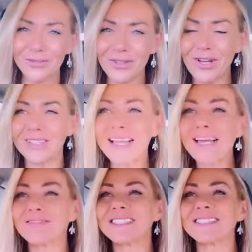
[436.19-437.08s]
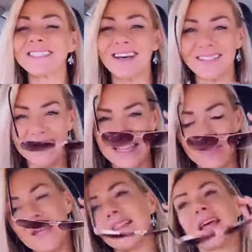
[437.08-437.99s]
I got one shot at this
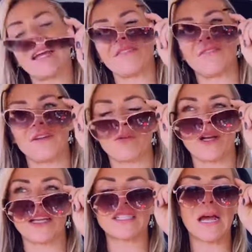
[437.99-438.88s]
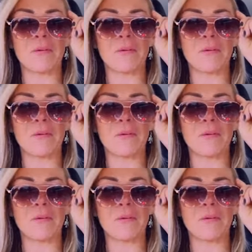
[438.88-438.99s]
life, right?